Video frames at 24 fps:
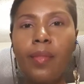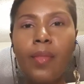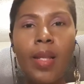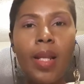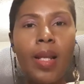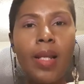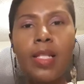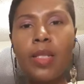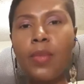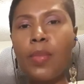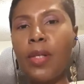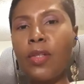
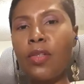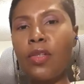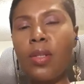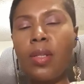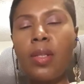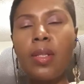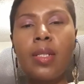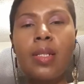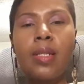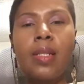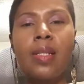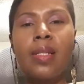especially
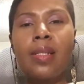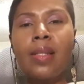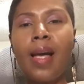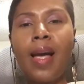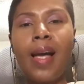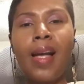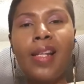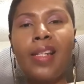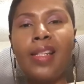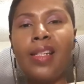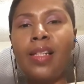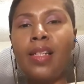in a
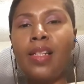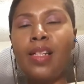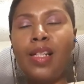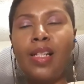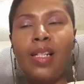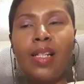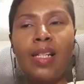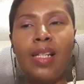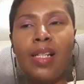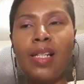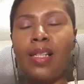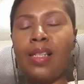society
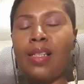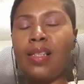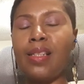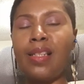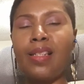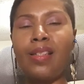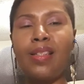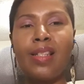that